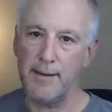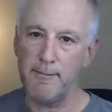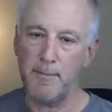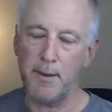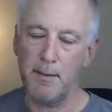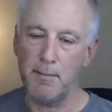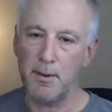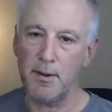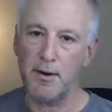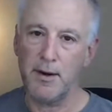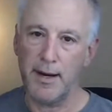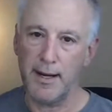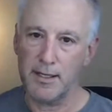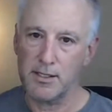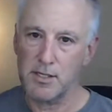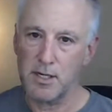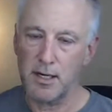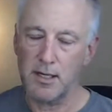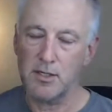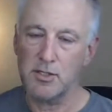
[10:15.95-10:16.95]
people are
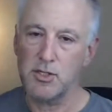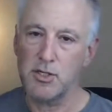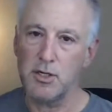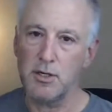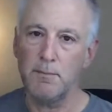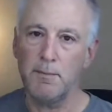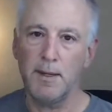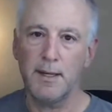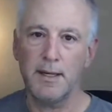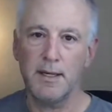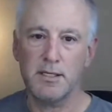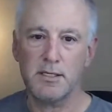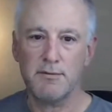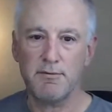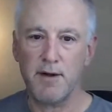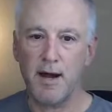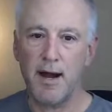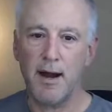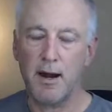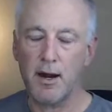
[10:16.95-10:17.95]
exiting too because of
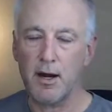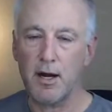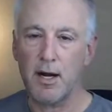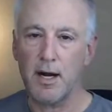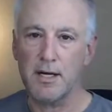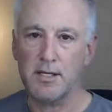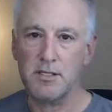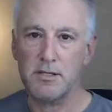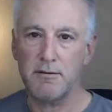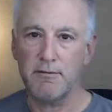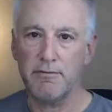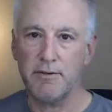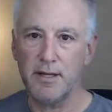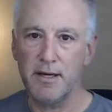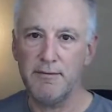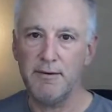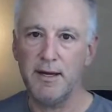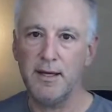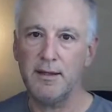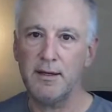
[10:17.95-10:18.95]
higher cost of living.